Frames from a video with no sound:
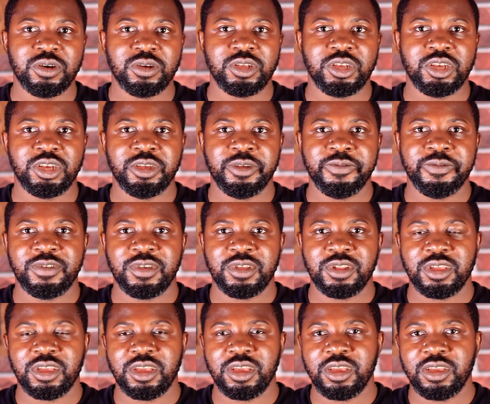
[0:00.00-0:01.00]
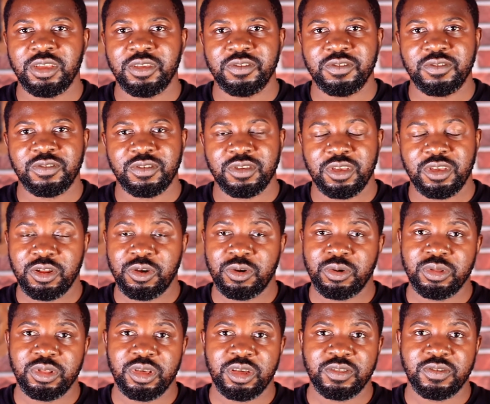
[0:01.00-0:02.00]
chiefs and kings and
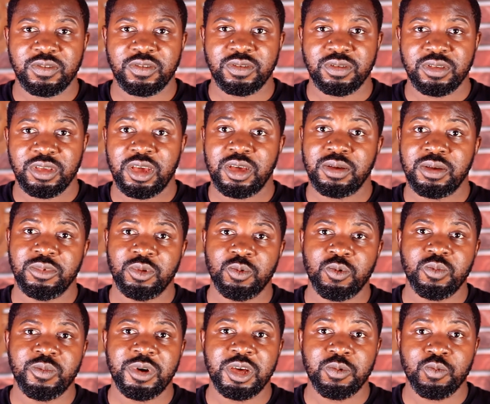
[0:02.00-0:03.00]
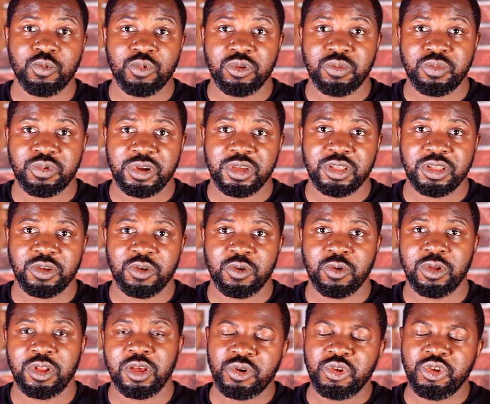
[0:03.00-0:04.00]
all that, the woman would break the
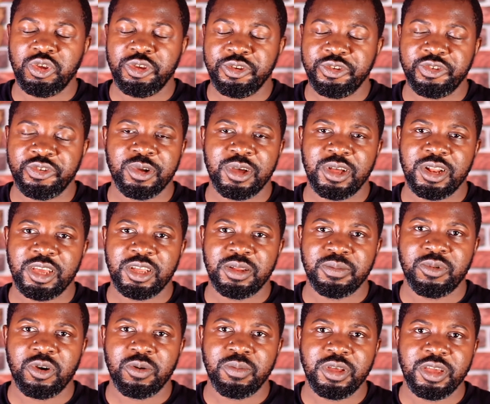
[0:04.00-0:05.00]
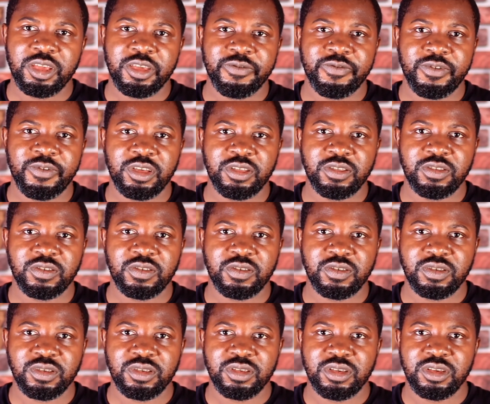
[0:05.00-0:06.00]
kola. But usually in public
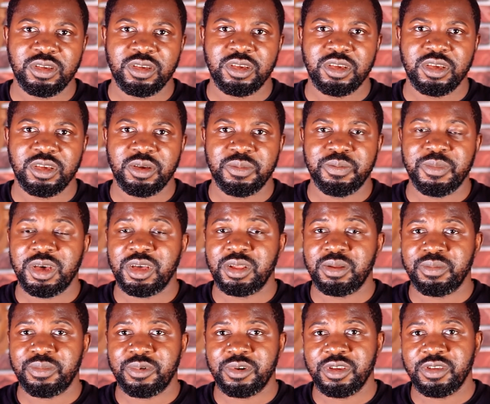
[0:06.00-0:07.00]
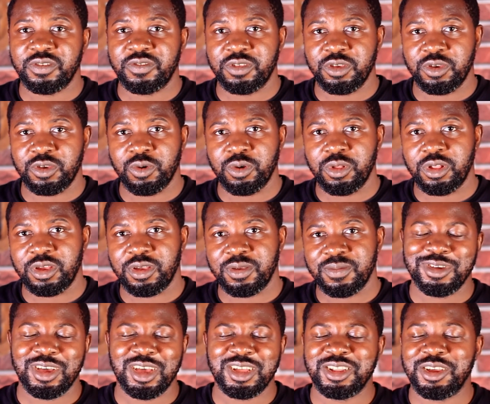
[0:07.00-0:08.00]
events, a man breaks the kola.
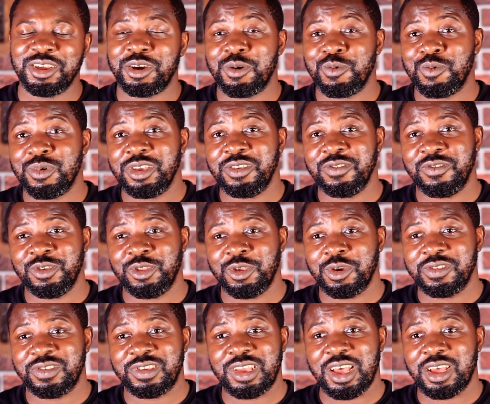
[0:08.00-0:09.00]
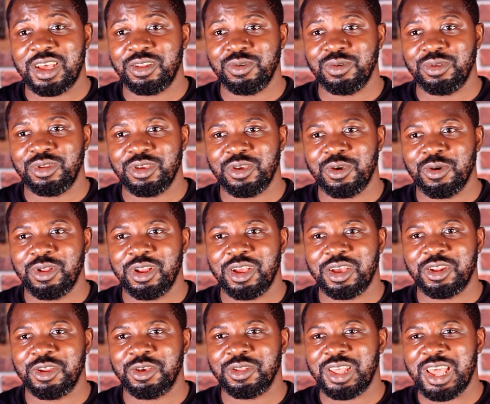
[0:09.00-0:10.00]
And there are ways you don't handle the kola.
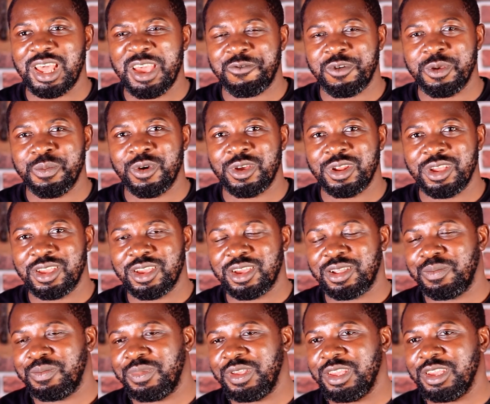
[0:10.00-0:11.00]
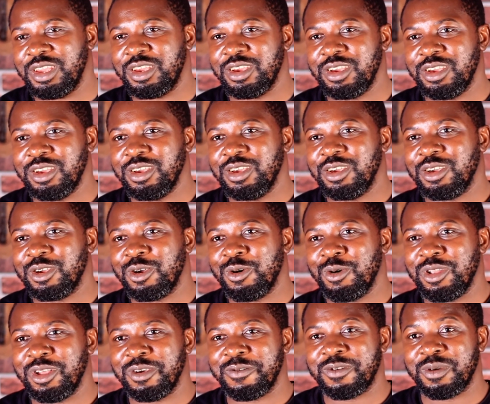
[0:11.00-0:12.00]
Not everybody can pick
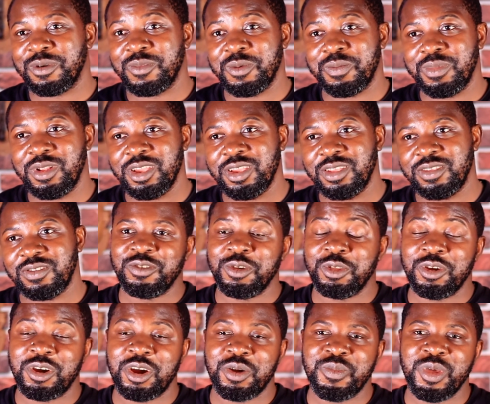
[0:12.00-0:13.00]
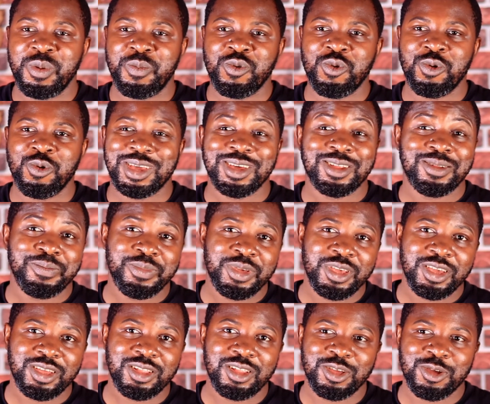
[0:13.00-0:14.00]
kola from the plate. So there are people who can
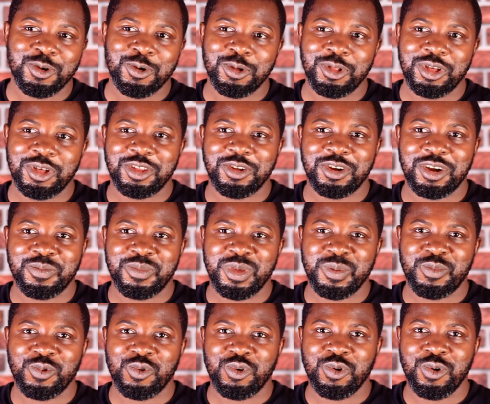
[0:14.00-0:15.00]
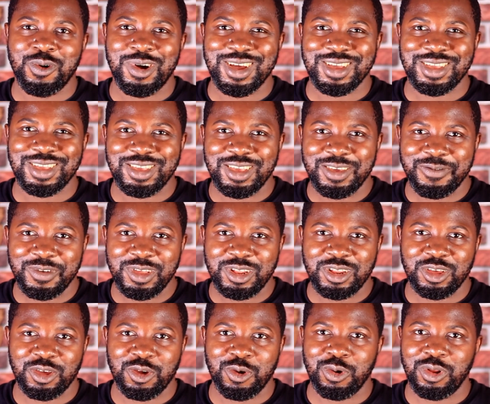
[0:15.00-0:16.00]
pick the kola, and there are people who are giving
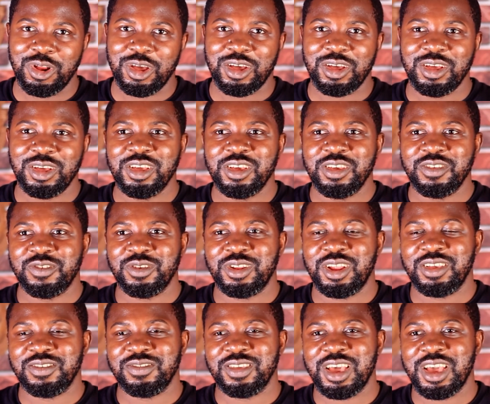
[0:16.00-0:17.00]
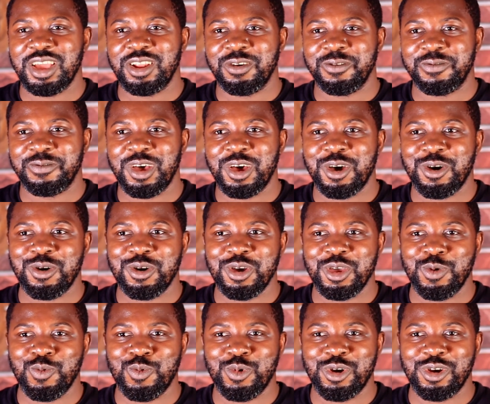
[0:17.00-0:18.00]
the kola. So that's kind of how
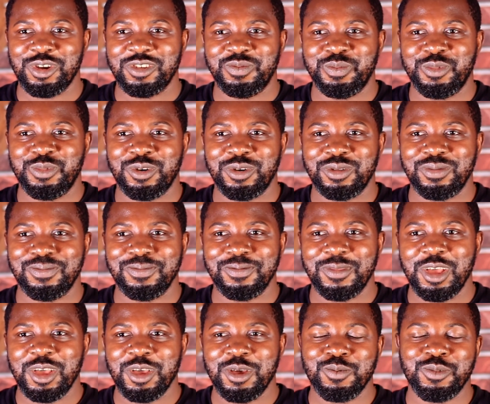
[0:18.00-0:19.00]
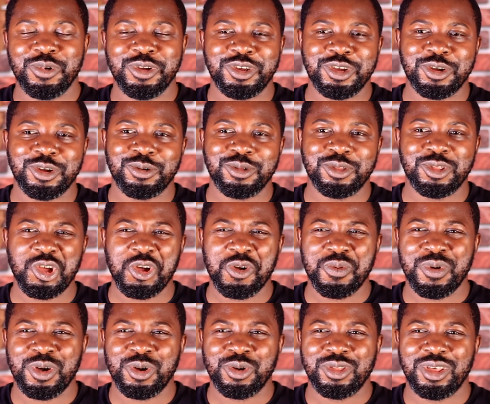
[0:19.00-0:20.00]
it works, but we shall talk
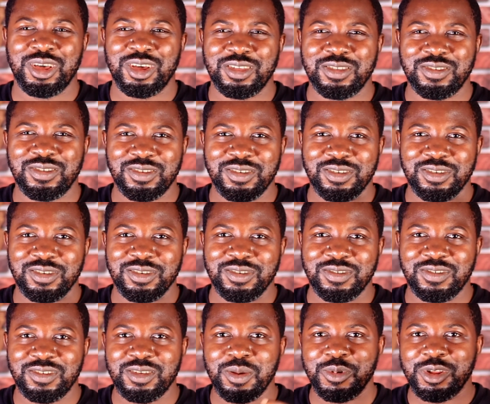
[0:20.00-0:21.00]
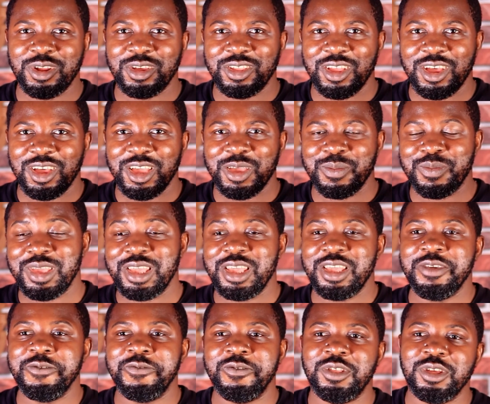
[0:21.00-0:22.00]
about that some other time
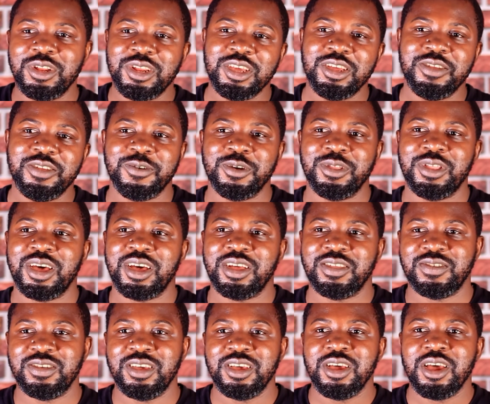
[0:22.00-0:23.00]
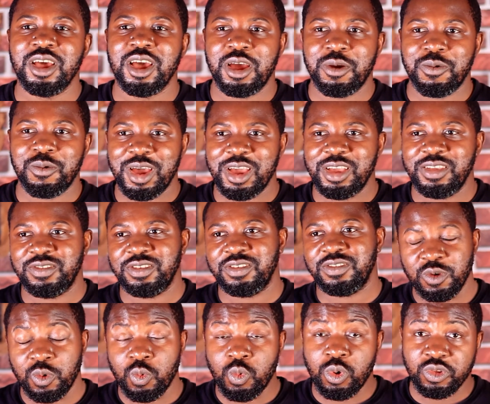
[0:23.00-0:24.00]
if the need for that arises.
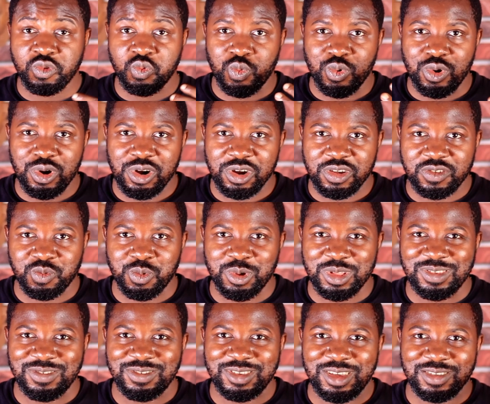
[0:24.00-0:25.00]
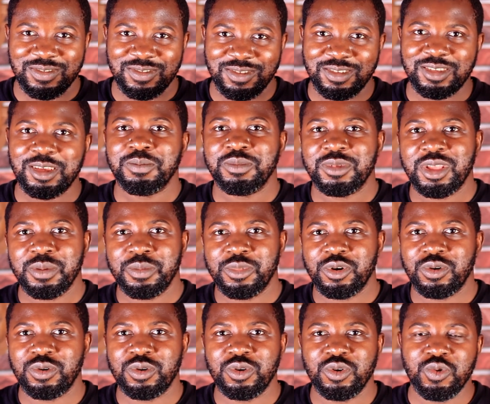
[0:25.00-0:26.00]
So what works, what is
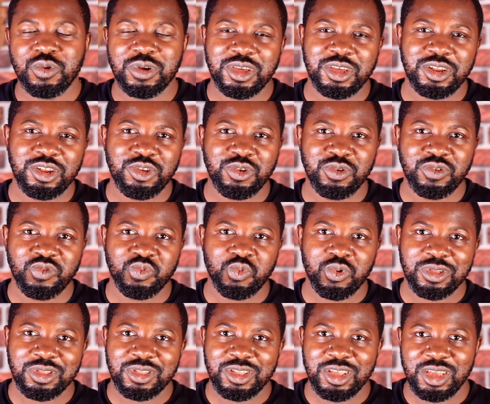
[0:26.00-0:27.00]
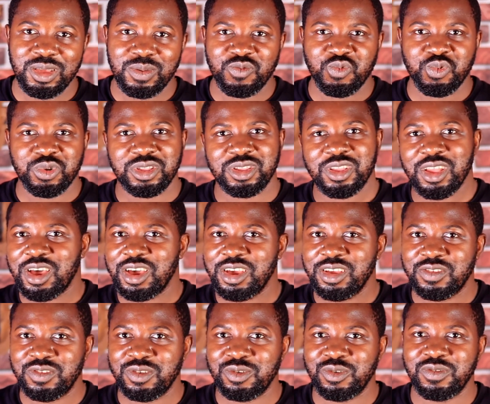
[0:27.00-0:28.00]
acceptable, who can use what names, what
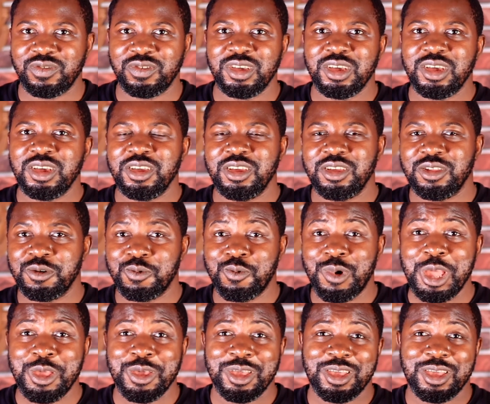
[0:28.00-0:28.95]
titles, where you